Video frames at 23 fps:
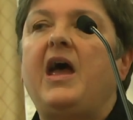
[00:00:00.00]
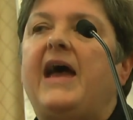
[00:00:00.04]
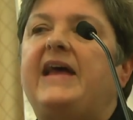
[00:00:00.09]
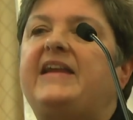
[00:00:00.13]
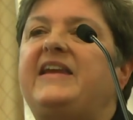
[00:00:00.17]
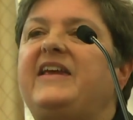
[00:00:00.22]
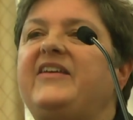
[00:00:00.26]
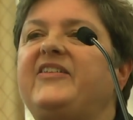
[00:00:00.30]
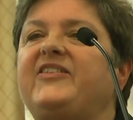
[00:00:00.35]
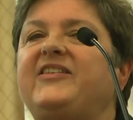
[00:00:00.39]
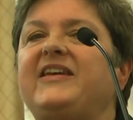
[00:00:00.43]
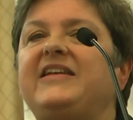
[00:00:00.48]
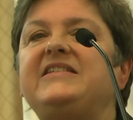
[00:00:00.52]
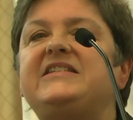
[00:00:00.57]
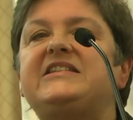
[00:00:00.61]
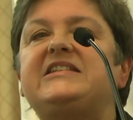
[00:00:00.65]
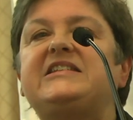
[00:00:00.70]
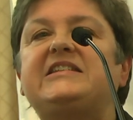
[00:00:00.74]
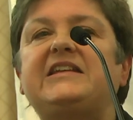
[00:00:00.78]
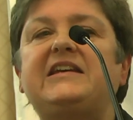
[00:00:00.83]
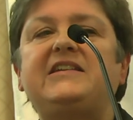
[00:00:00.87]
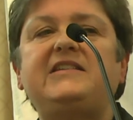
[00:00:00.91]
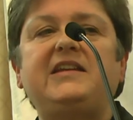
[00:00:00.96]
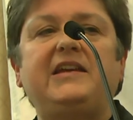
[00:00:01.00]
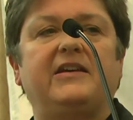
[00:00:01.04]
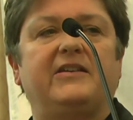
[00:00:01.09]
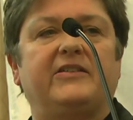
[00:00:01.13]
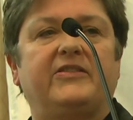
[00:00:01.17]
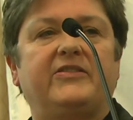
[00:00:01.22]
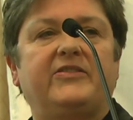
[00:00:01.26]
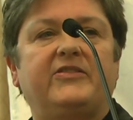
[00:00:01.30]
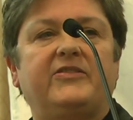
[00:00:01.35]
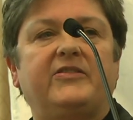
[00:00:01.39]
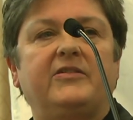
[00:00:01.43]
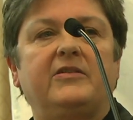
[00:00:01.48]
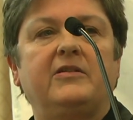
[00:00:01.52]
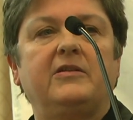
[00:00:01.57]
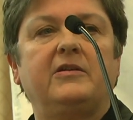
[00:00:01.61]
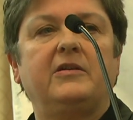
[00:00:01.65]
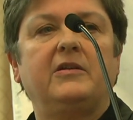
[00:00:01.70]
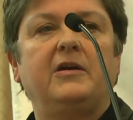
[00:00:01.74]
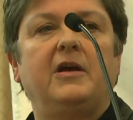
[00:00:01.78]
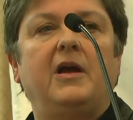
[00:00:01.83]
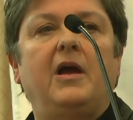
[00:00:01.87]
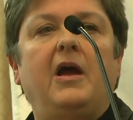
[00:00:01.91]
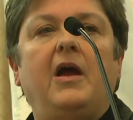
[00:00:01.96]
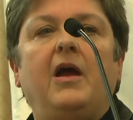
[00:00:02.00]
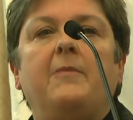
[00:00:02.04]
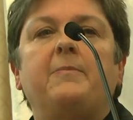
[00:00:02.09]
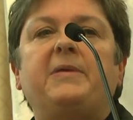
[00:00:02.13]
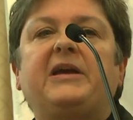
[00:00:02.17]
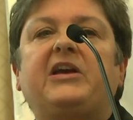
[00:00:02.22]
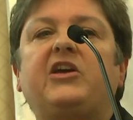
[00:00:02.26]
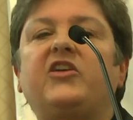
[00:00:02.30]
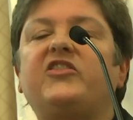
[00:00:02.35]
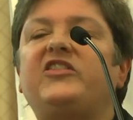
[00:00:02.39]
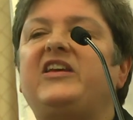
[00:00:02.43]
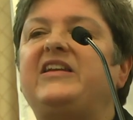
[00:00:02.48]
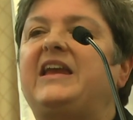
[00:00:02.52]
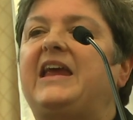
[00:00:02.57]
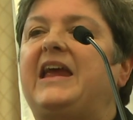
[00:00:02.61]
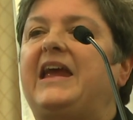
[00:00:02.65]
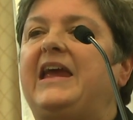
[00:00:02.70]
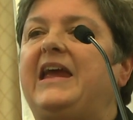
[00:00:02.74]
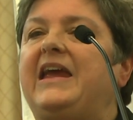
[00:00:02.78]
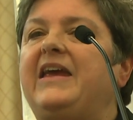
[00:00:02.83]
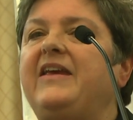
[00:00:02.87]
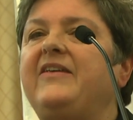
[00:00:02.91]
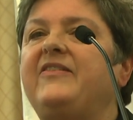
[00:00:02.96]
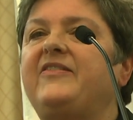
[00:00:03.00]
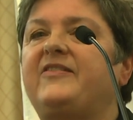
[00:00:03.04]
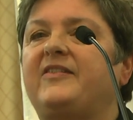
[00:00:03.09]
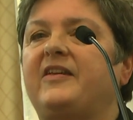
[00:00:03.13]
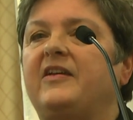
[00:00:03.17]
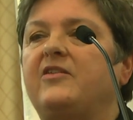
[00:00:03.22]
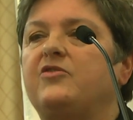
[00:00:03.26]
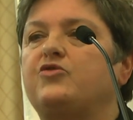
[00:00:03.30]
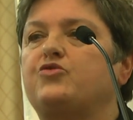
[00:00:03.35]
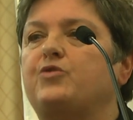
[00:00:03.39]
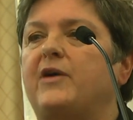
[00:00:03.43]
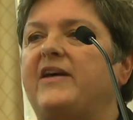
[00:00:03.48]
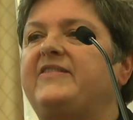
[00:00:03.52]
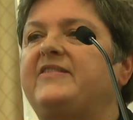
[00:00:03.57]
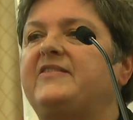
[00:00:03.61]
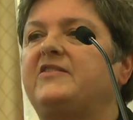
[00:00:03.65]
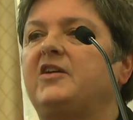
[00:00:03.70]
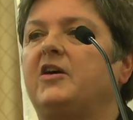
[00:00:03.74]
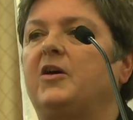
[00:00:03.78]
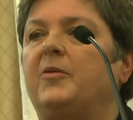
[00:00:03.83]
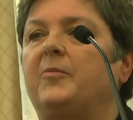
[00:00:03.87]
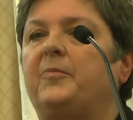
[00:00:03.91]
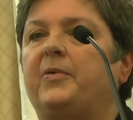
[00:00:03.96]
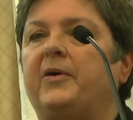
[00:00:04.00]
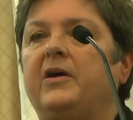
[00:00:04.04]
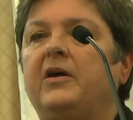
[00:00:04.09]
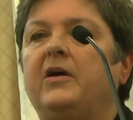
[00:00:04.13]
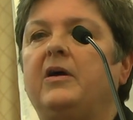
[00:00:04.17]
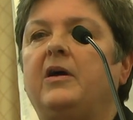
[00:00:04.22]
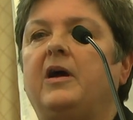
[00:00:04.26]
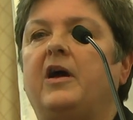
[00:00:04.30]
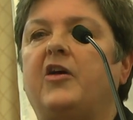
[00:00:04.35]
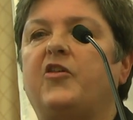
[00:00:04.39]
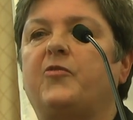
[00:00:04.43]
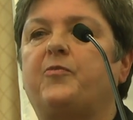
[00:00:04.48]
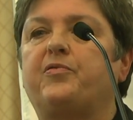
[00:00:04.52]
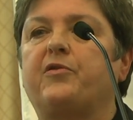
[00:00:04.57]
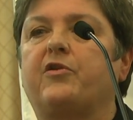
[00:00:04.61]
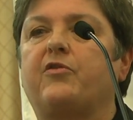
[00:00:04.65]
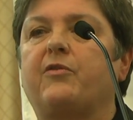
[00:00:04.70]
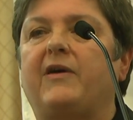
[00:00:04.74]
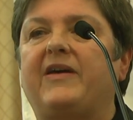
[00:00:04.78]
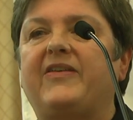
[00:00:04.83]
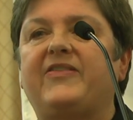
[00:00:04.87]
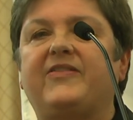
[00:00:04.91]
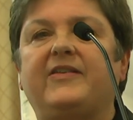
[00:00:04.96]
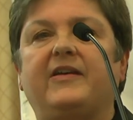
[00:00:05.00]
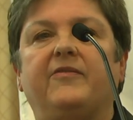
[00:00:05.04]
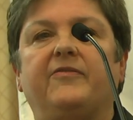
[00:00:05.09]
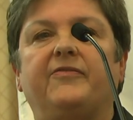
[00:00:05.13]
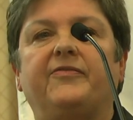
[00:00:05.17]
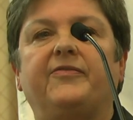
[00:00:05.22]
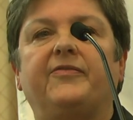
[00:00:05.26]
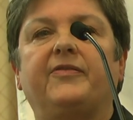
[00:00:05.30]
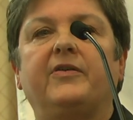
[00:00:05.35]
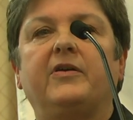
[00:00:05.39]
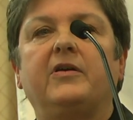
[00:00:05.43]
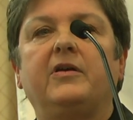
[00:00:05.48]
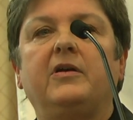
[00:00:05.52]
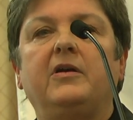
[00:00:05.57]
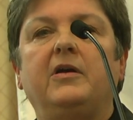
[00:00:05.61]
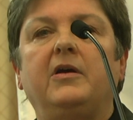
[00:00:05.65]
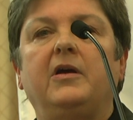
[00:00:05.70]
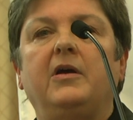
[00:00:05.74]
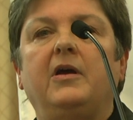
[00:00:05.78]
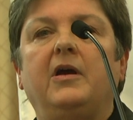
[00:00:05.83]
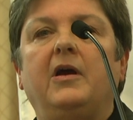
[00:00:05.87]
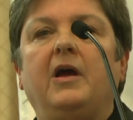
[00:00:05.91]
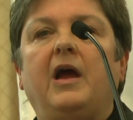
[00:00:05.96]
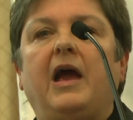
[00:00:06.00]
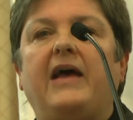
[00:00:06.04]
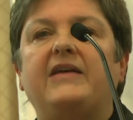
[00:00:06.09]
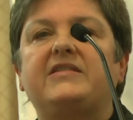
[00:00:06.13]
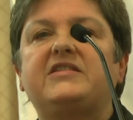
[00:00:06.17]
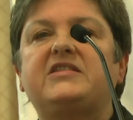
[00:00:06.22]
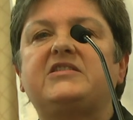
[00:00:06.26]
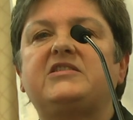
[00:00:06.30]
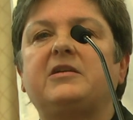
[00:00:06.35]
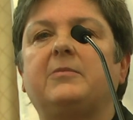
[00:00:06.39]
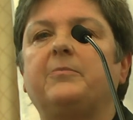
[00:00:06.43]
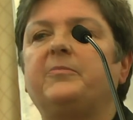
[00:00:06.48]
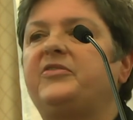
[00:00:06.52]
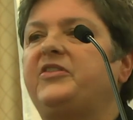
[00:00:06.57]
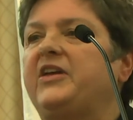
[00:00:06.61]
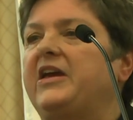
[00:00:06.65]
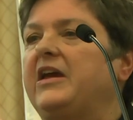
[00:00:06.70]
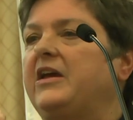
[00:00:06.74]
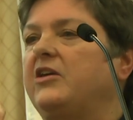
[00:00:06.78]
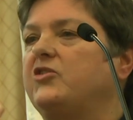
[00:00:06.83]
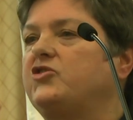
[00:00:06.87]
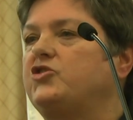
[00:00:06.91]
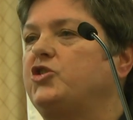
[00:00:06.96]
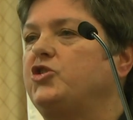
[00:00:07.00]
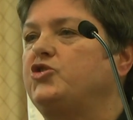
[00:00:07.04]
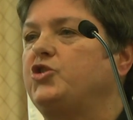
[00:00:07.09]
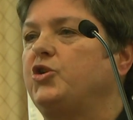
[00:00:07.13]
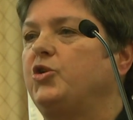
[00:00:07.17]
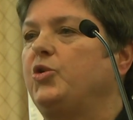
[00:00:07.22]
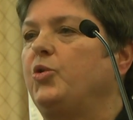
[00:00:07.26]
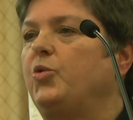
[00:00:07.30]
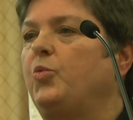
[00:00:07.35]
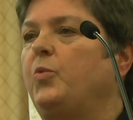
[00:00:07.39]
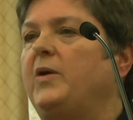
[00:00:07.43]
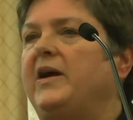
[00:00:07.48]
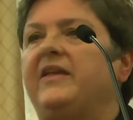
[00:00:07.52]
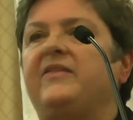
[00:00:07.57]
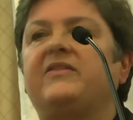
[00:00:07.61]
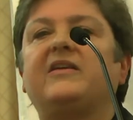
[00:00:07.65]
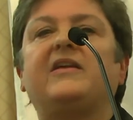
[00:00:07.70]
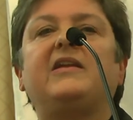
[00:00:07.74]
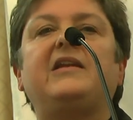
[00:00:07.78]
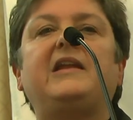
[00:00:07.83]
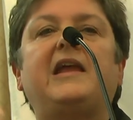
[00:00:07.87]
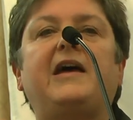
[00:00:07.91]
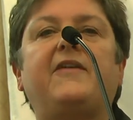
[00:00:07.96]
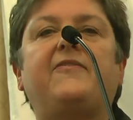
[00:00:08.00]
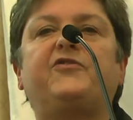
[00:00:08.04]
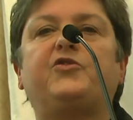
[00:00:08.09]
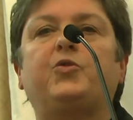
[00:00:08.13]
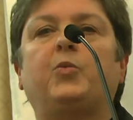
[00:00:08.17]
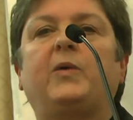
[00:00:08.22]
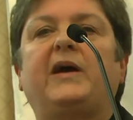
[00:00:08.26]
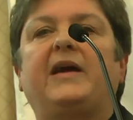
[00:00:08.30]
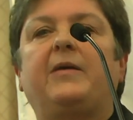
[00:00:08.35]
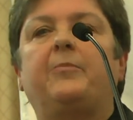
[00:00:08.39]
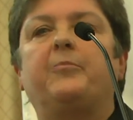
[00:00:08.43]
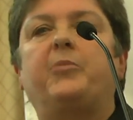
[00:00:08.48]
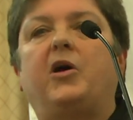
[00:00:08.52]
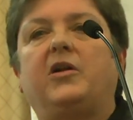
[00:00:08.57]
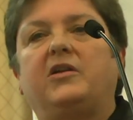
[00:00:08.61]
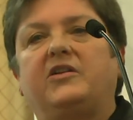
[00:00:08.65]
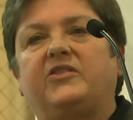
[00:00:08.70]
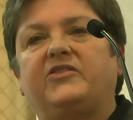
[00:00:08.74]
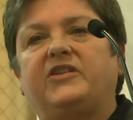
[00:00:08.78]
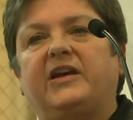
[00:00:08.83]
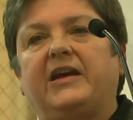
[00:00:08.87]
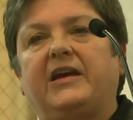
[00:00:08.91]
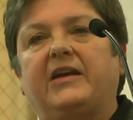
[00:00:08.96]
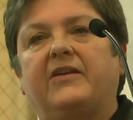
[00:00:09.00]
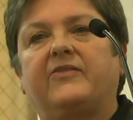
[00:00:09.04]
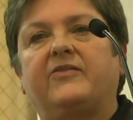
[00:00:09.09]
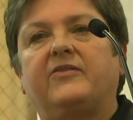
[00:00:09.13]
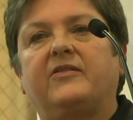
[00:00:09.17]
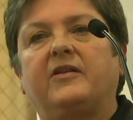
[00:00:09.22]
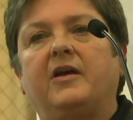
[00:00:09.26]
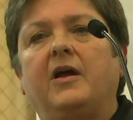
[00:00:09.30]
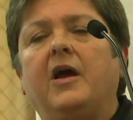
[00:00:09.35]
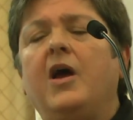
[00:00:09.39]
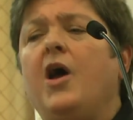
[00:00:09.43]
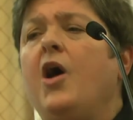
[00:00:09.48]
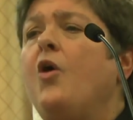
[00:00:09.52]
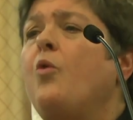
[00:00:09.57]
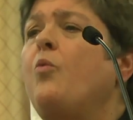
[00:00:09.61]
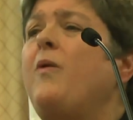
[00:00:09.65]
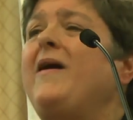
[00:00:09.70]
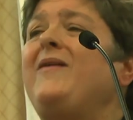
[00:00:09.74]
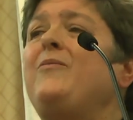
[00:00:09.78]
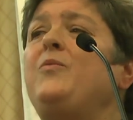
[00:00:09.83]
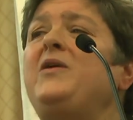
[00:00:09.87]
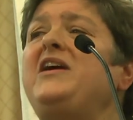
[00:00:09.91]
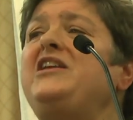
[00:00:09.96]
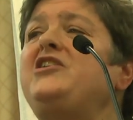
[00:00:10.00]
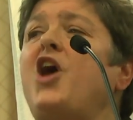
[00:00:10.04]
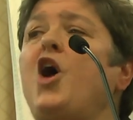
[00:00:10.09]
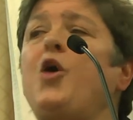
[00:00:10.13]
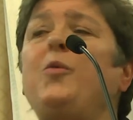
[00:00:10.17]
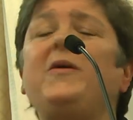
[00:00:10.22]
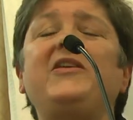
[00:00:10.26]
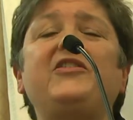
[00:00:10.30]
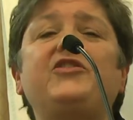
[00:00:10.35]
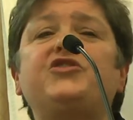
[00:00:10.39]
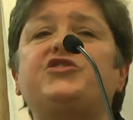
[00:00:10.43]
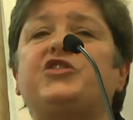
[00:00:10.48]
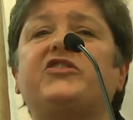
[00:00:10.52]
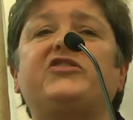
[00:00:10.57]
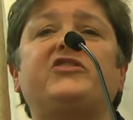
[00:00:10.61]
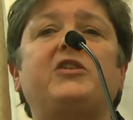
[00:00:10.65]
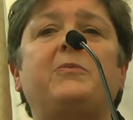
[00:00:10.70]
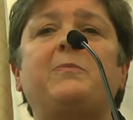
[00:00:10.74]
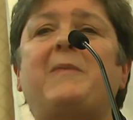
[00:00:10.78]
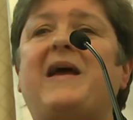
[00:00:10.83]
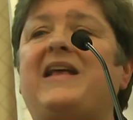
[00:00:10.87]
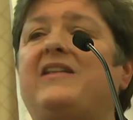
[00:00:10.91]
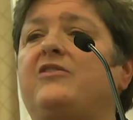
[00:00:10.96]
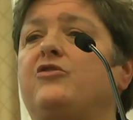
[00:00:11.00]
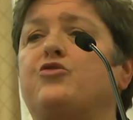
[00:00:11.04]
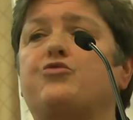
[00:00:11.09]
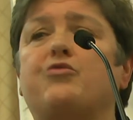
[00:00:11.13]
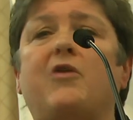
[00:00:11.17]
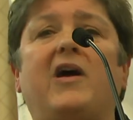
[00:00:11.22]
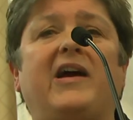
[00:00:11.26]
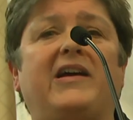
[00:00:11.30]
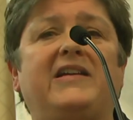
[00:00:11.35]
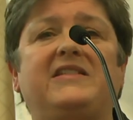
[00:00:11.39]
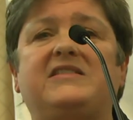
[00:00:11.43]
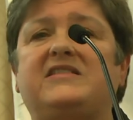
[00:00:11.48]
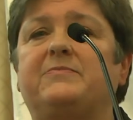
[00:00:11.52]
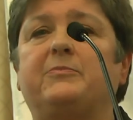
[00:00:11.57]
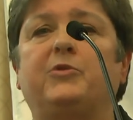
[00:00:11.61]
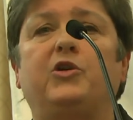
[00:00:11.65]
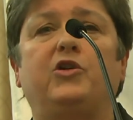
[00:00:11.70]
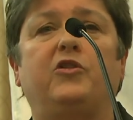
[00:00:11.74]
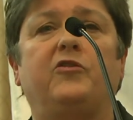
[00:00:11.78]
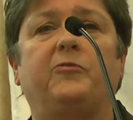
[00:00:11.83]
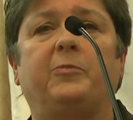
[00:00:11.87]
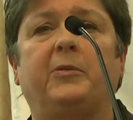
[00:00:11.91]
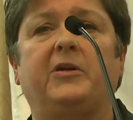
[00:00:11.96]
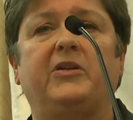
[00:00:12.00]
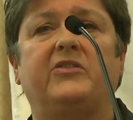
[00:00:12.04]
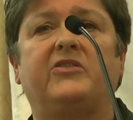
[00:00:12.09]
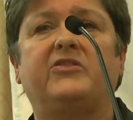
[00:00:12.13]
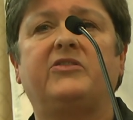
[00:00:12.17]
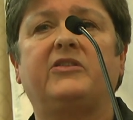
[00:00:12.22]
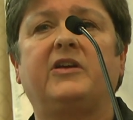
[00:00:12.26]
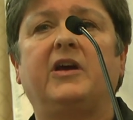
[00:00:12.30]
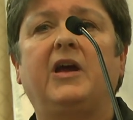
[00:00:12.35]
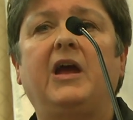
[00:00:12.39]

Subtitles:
And it's insidious because it is dressed up as progressive, as something to do with left-wing politics, when we know it's just a men's rights movement.